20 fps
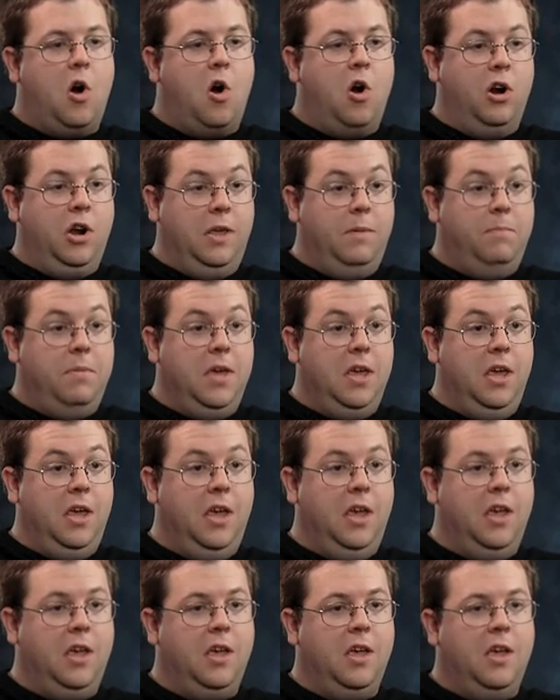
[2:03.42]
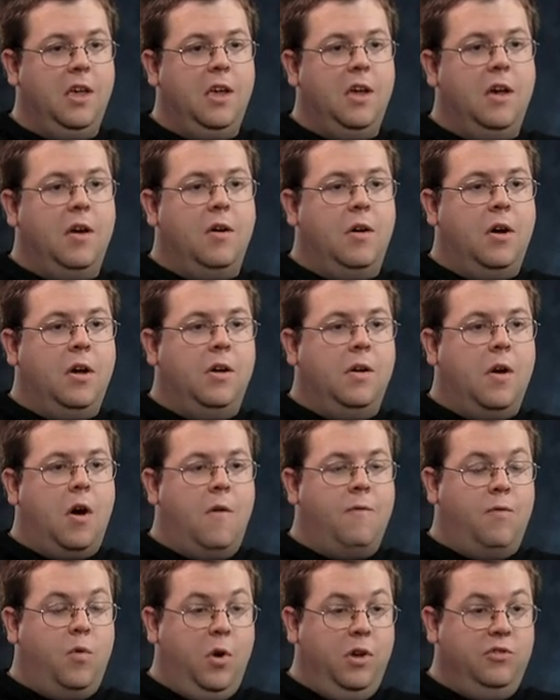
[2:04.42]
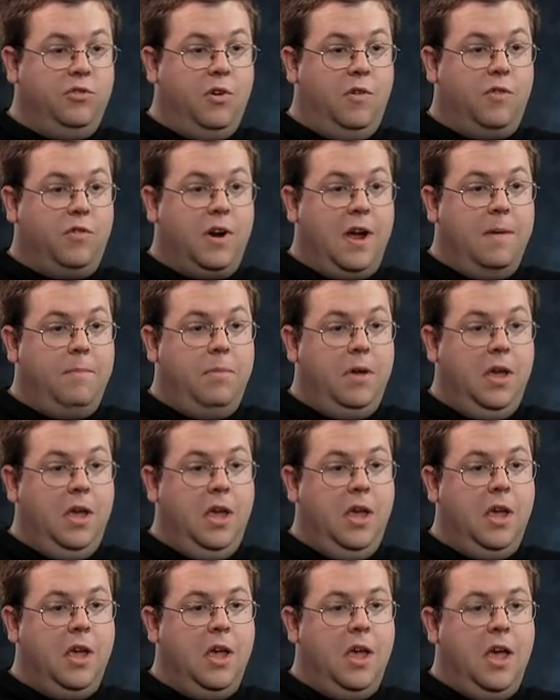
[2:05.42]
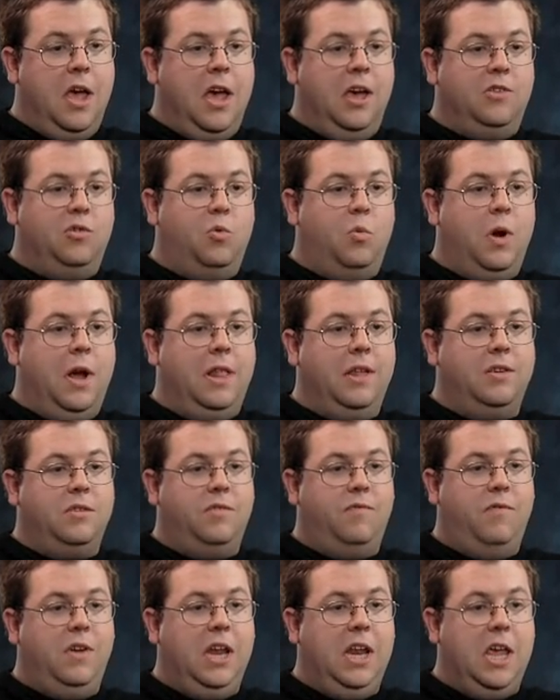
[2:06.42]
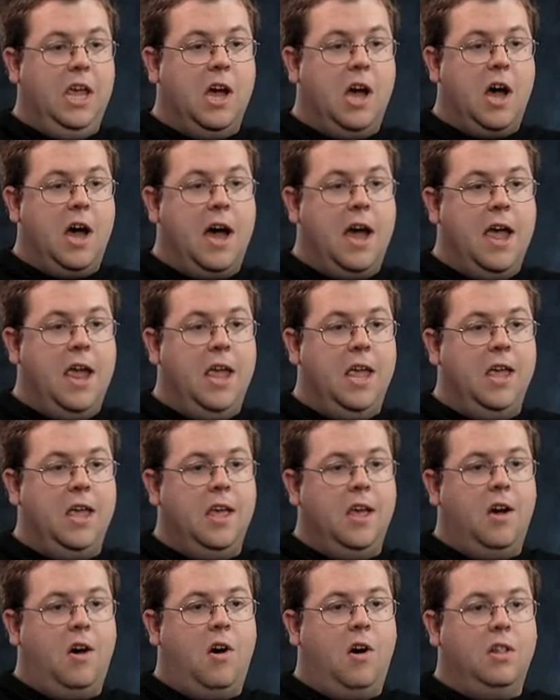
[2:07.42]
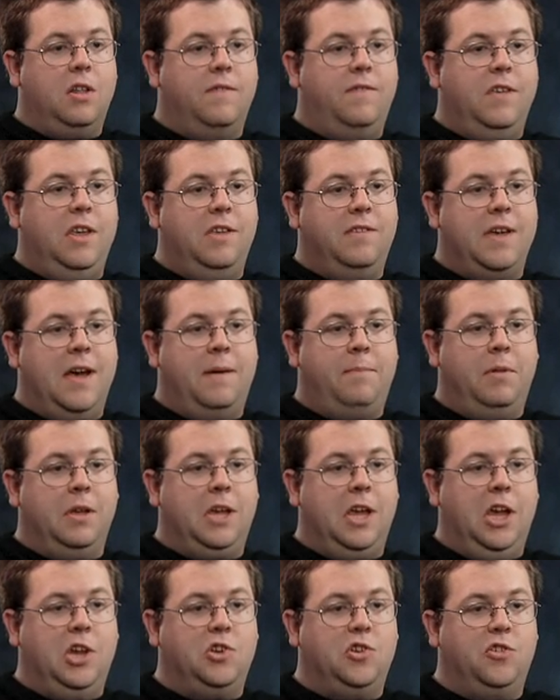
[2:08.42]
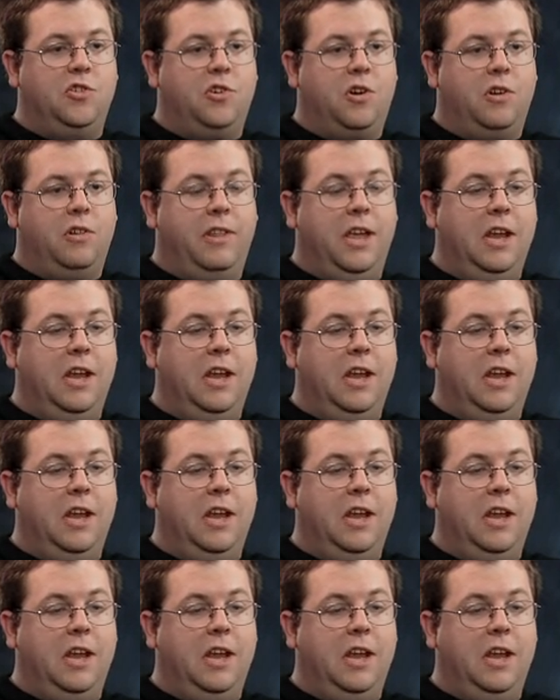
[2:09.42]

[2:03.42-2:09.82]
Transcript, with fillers: RDP, voice over IP, as well as VDI, all of these applications are